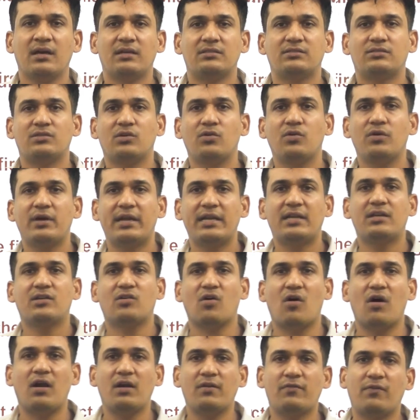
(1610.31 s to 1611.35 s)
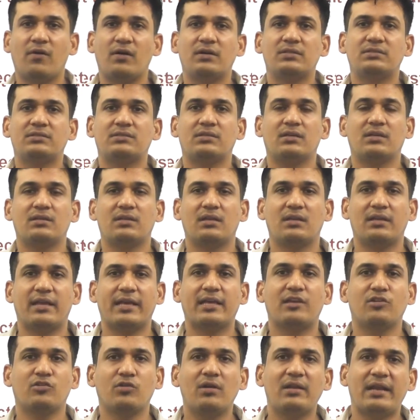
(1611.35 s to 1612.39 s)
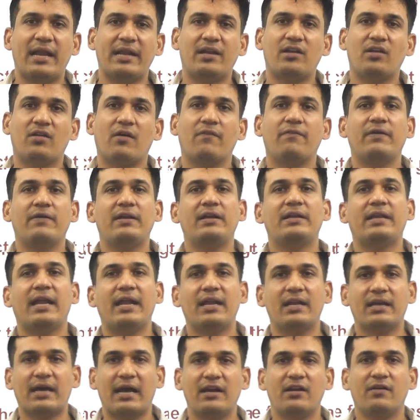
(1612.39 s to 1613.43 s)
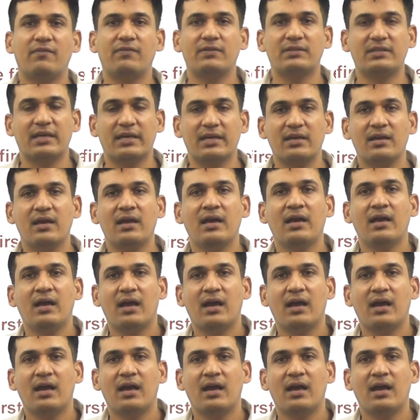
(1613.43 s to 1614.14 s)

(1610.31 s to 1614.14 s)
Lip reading: So it called for letter of intent kind of a thing.